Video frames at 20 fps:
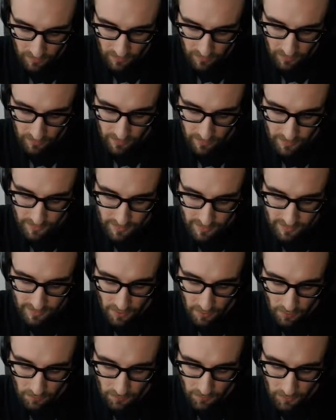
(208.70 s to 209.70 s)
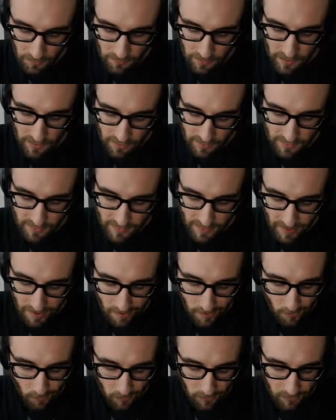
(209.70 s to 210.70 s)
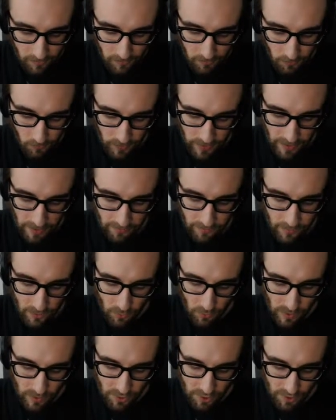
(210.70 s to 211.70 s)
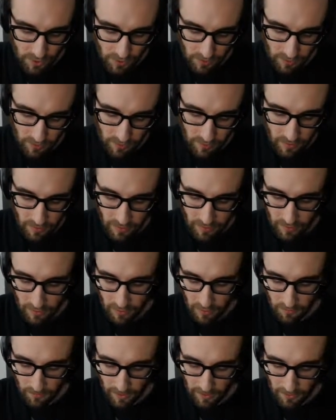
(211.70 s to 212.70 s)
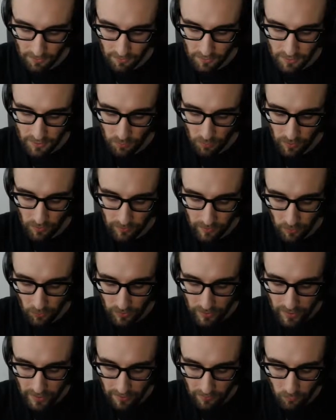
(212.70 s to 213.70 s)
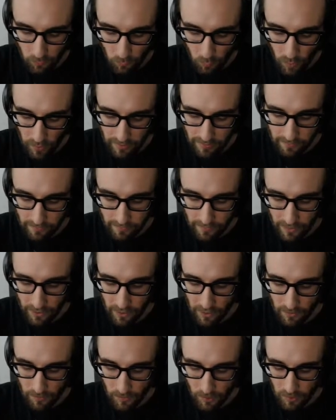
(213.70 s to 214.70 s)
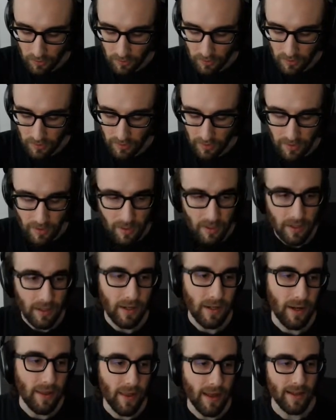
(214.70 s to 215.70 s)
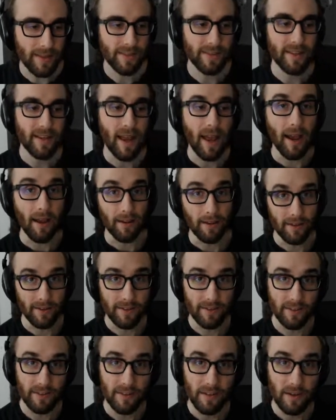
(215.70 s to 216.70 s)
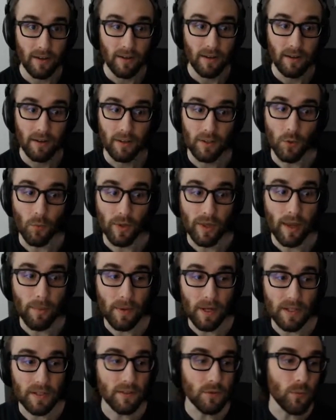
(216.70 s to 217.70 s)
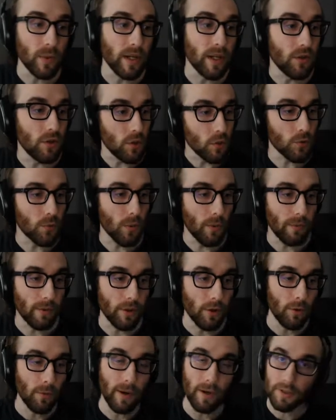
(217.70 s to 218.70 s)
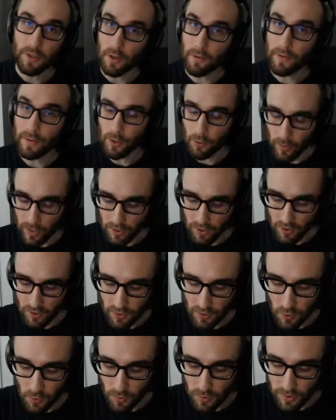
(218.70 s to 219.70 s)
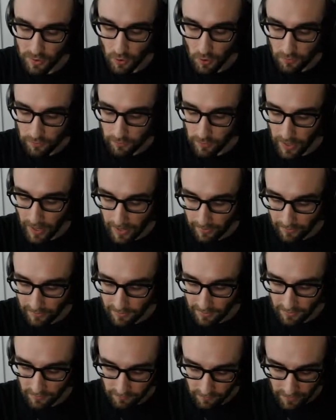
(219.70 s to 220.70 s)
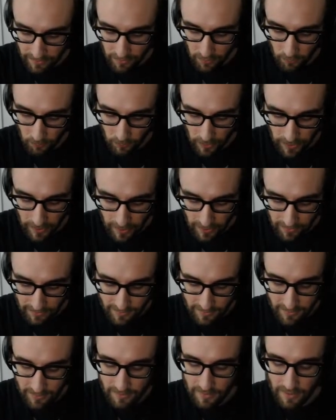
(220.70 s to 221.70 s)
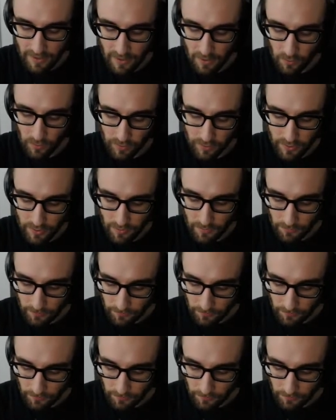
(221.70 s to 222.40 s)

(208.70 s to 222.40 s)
And this is helpful because now we have an equation, you might notice, where we only have one variable, and that's x. So what that means is we can use what we know about solving equations to solve for x and find out what x is equal to.